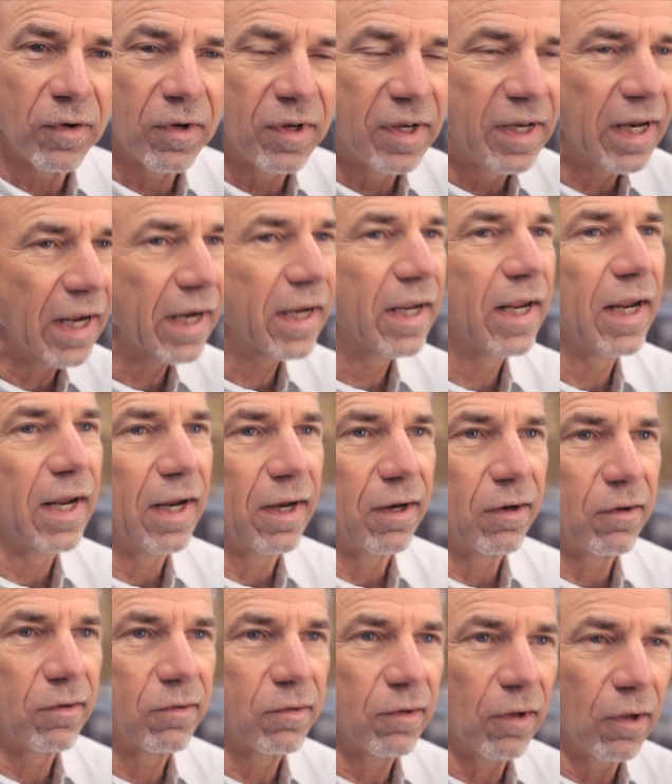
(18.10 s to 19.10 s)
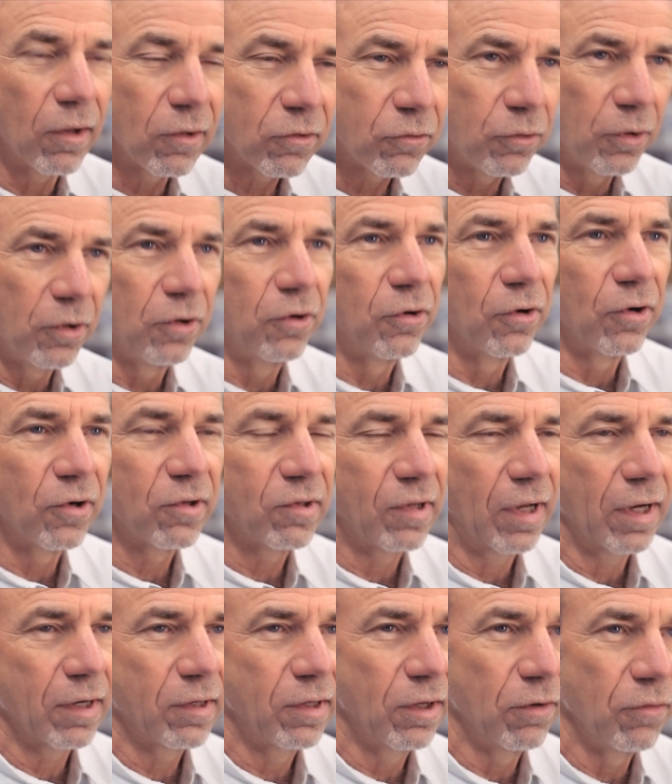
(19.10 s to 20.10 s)
decades, ultra-endurance
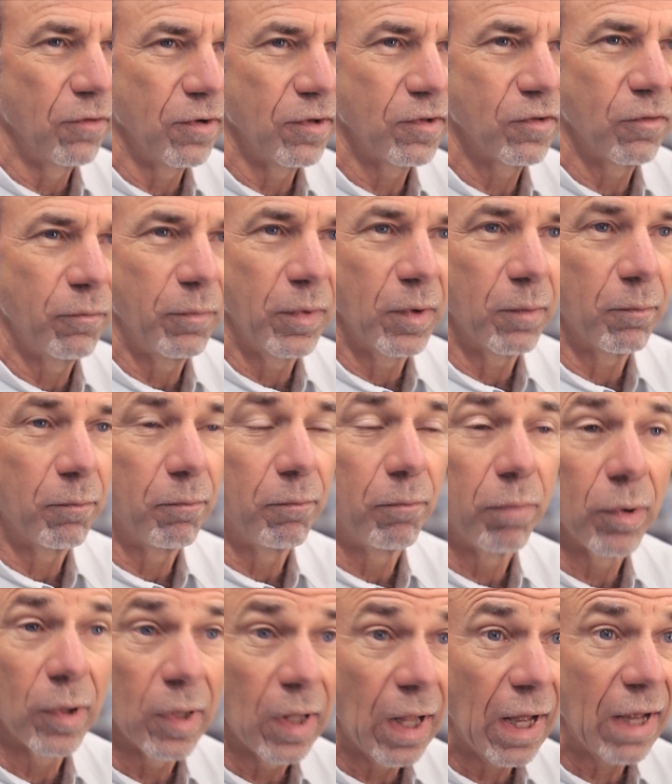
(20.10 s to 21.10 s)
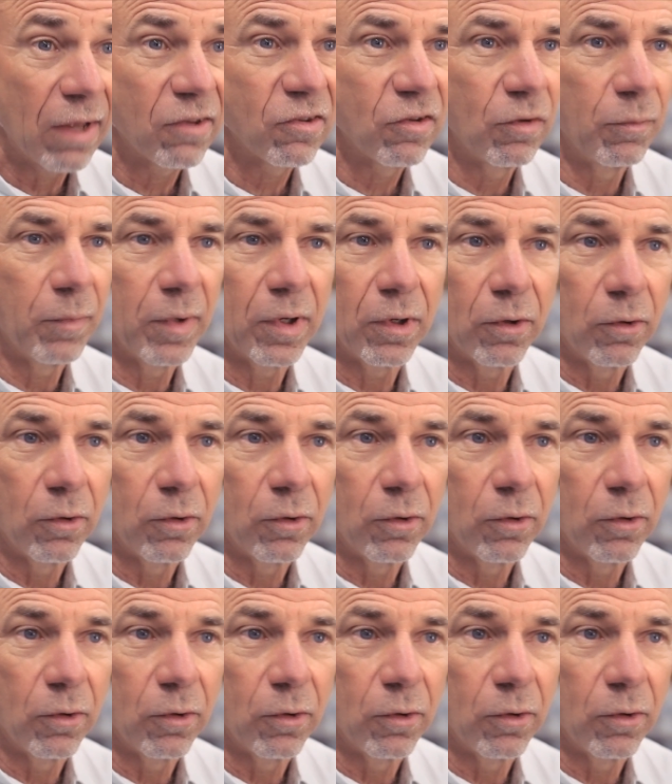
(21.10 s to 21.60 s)
activities have been blossoming,